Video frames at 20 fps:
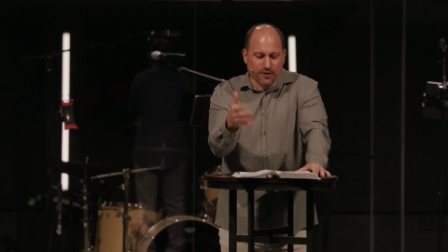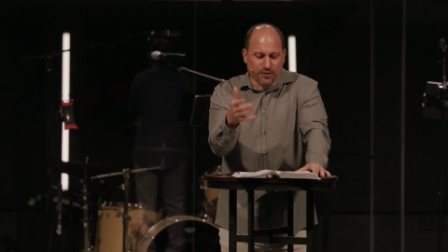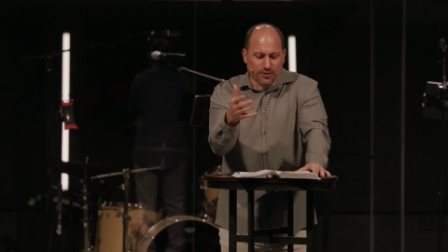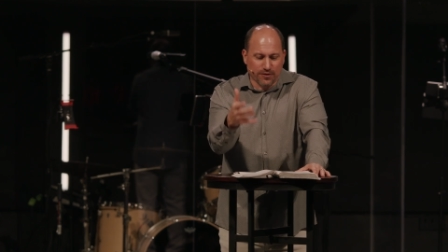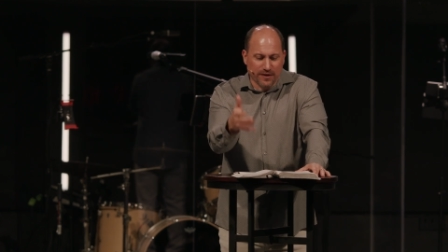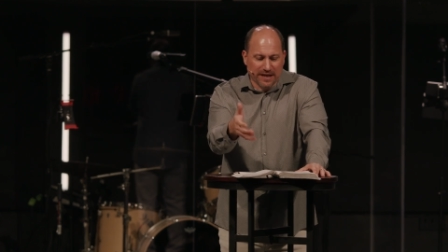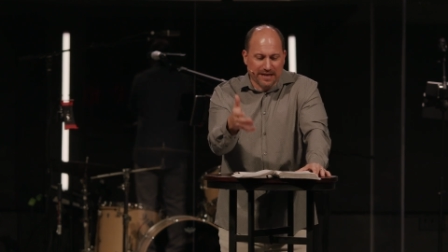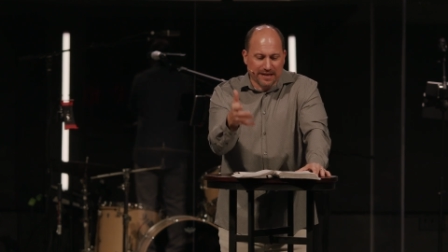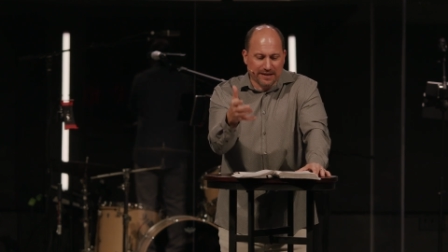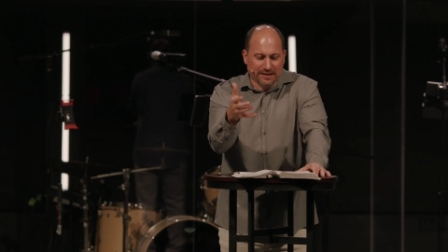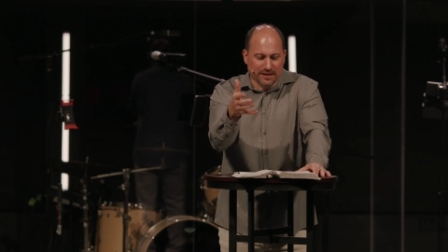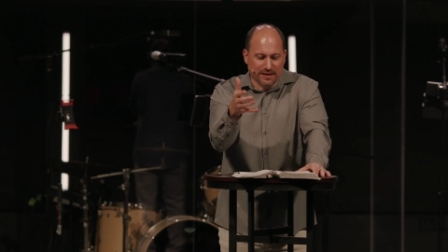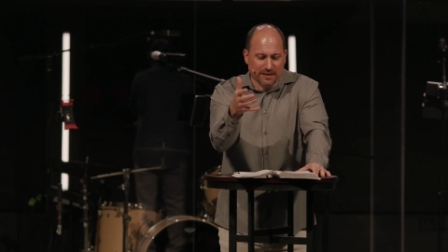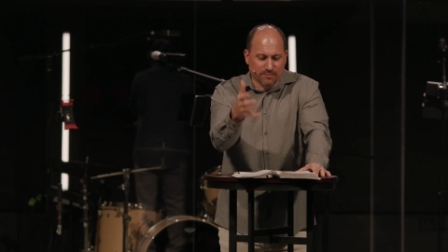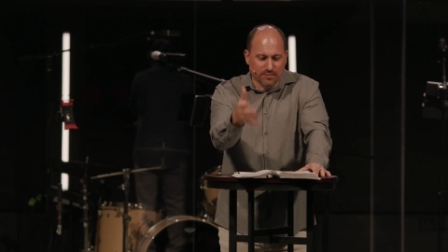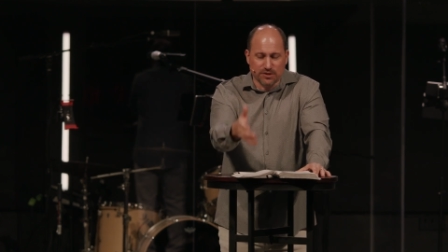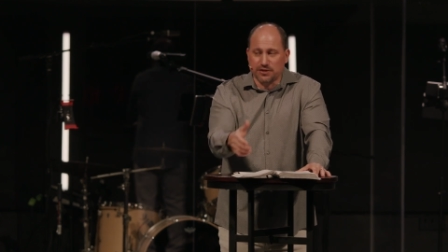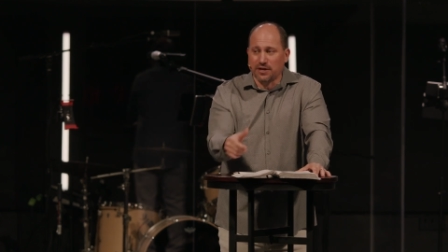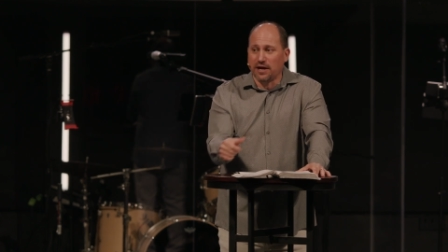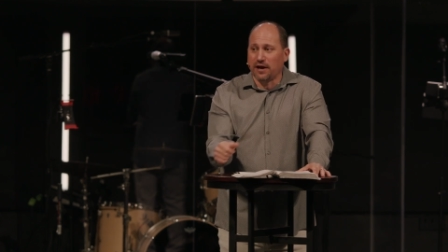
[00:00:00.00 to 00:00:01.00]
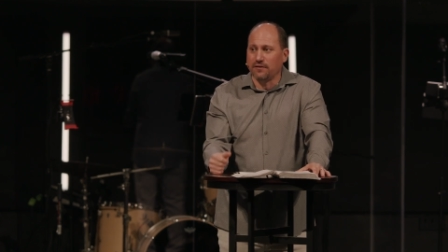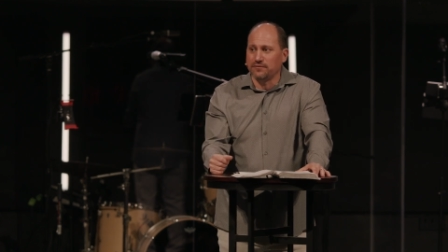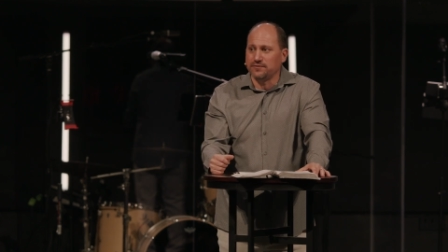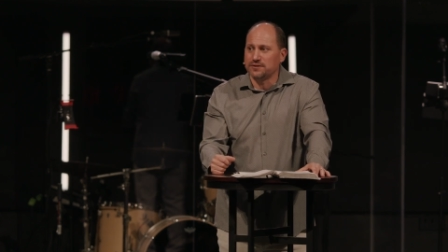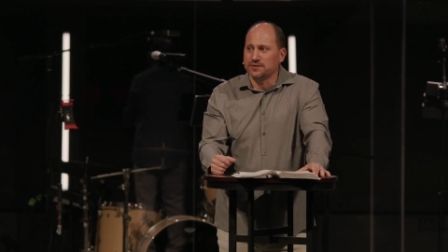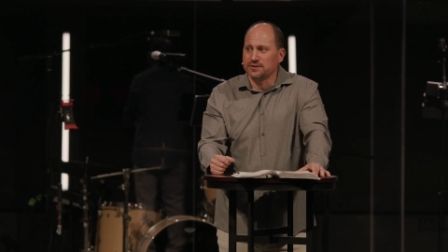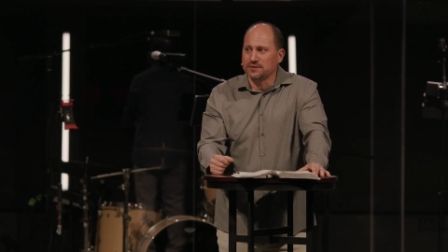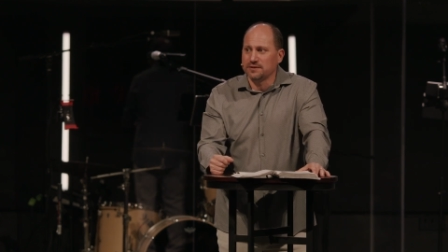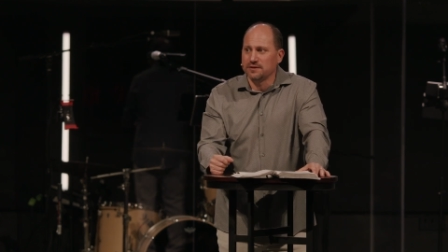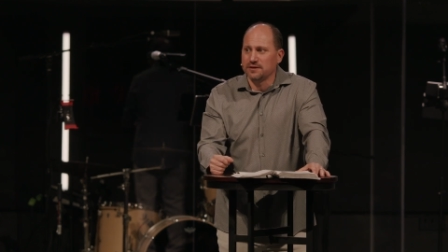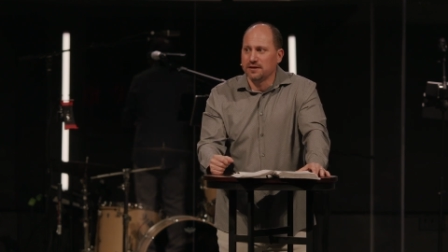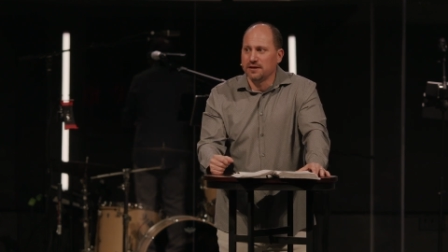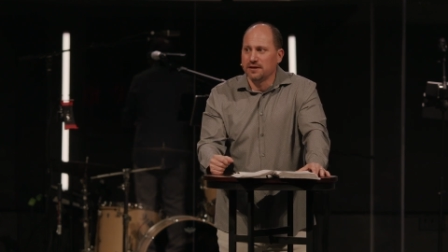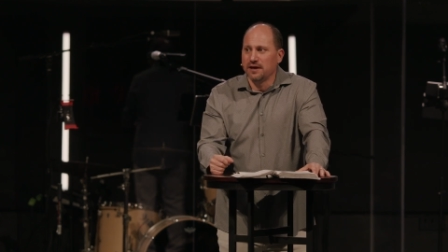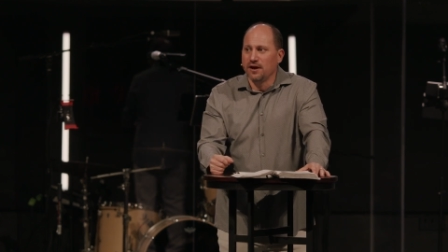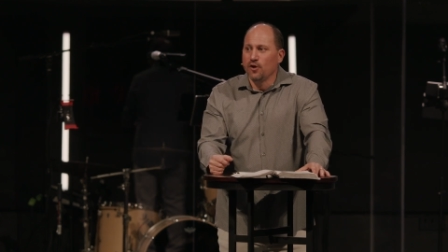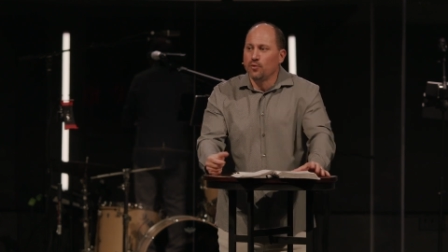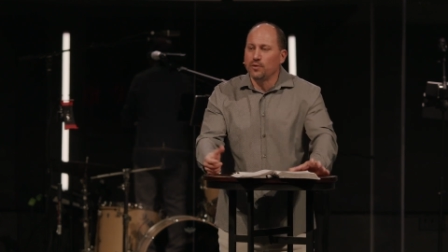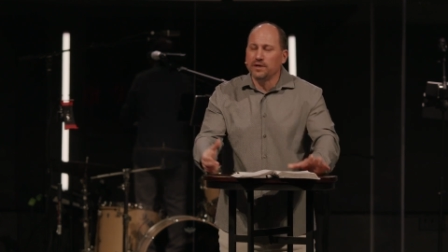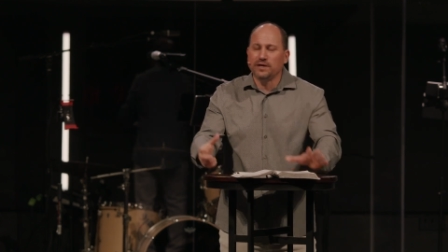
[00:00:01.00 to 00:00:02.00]
thinking to themselves,
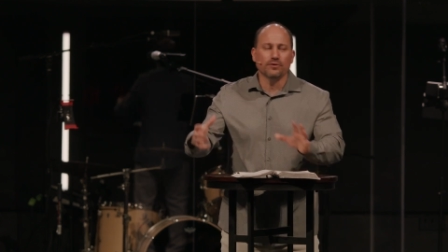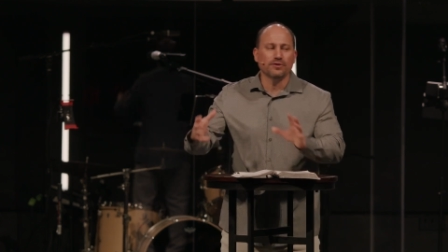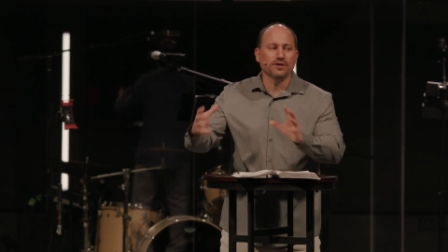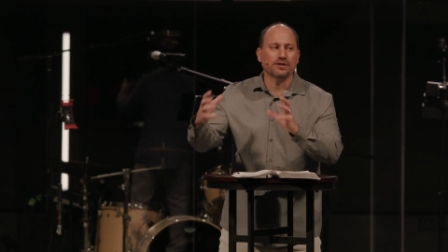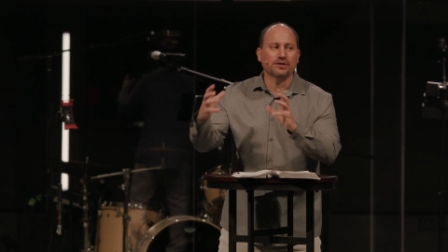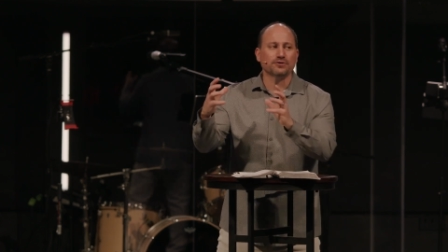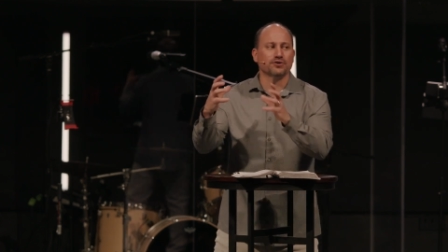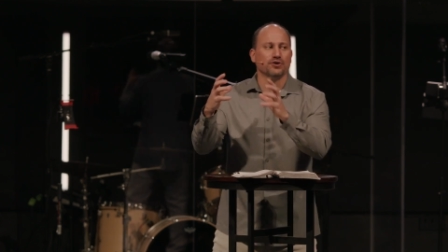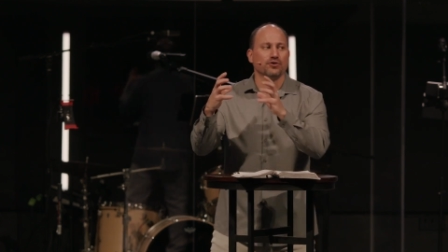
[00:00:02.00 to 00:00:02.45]
we know that there's a